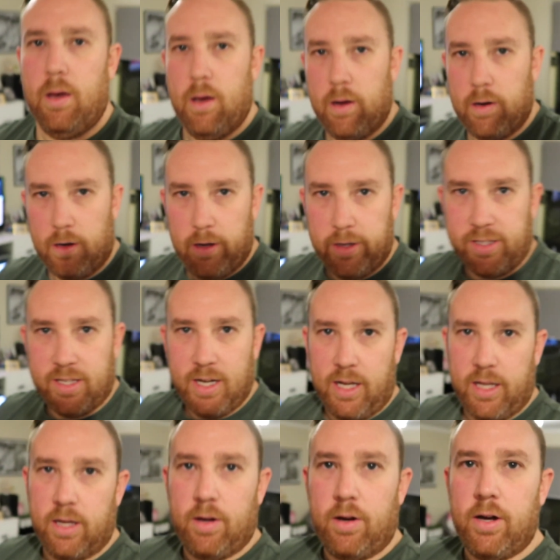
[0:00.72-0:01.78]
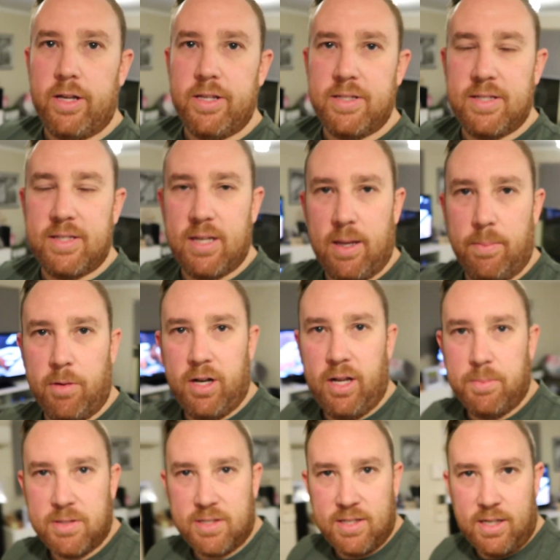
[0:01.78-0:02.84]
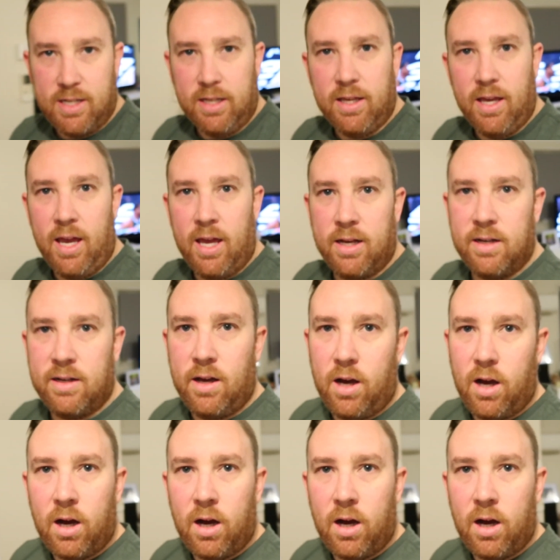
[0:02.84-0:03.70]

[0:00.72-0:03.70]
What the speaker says: Alright, g'day guys. My name's Nick and